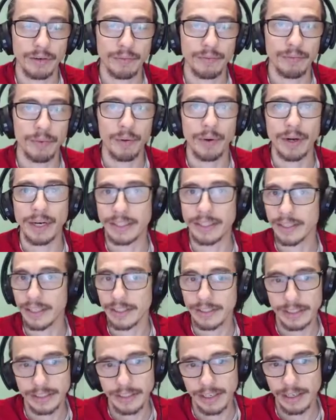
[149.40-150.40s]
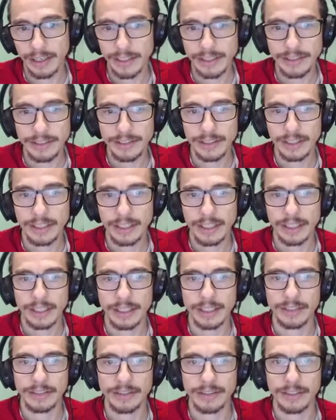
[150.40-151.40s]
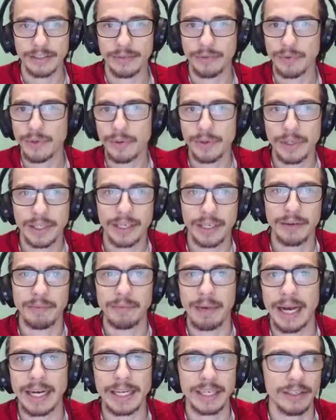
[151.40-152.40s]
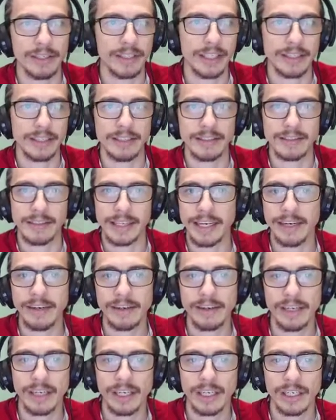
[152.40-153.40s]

But what it doesn't tell us is if we were to come back and look at this later,